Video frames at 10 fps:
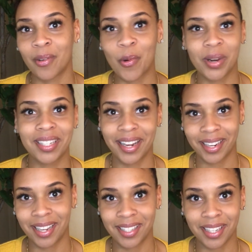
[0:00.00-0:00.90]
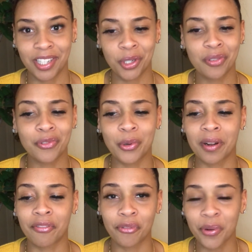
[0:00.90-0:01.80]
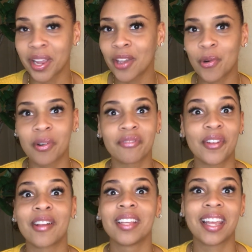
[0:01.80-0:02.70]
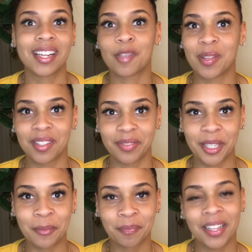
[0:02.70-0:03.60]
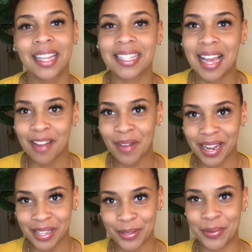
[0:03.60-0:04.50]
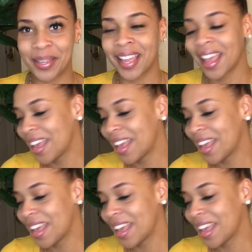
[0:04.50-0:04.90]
on a day-to-day schedule for free or fairly inexpensively. Let's hop right into it.